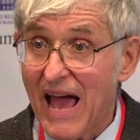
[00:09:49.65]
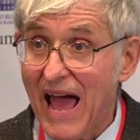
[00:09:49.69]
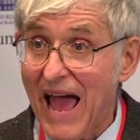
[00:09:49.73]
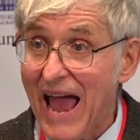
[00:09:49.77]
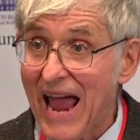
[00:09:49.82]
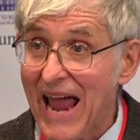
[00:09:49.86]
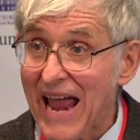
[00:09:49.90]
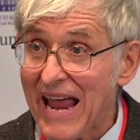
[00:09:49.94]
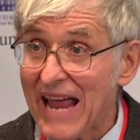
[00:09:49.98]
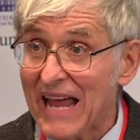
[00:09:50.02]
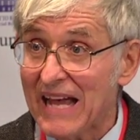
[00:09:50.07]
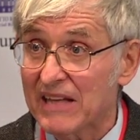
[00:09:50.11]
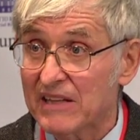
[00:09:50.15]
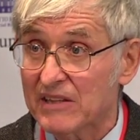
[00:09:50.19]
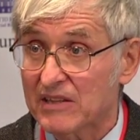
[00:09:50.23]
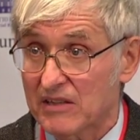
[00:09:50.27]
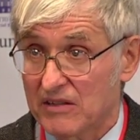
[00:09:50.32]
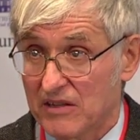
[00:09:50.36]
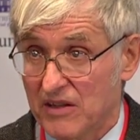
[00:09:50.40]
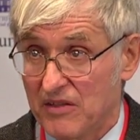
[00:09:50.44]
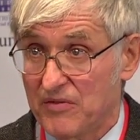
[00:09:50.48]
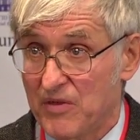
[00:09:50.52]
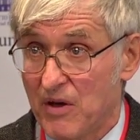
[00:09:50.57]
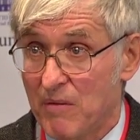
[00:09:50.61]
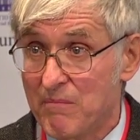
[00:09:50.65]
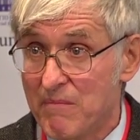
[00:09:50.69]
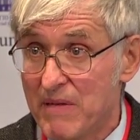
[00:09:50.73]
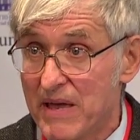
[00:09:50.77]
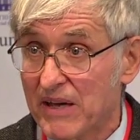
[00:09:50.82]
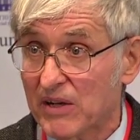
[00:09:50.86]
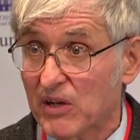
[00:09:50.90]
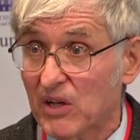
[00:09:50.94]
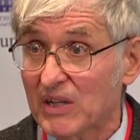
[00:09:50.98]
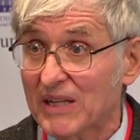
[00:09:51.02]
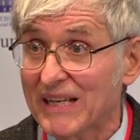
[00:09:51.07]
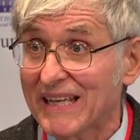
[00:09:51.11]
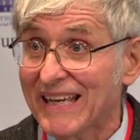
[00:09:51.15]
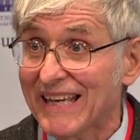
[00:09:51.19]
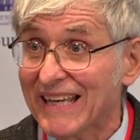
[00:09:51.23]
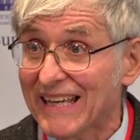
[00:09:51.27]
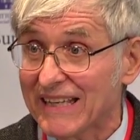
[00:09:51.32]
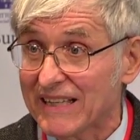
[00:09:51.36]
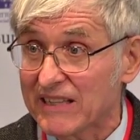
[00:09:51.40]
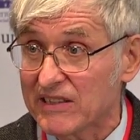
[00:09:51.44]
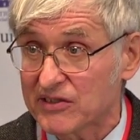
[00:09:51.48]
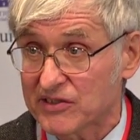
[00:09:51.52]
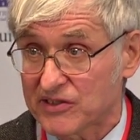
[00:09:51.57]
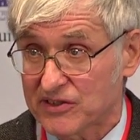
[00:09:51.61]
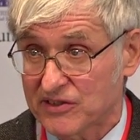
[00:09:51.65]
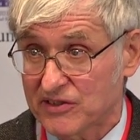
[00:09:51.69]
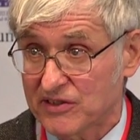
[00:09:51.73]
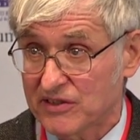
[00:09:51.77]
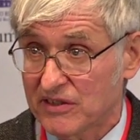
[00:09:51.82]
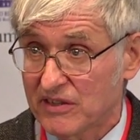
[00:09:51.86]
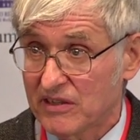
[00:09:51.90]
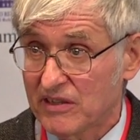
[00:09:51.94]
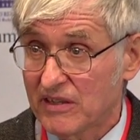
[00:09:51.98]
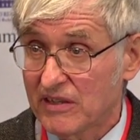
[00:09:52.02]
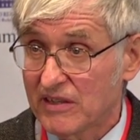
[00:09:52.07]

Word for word: and the Middle East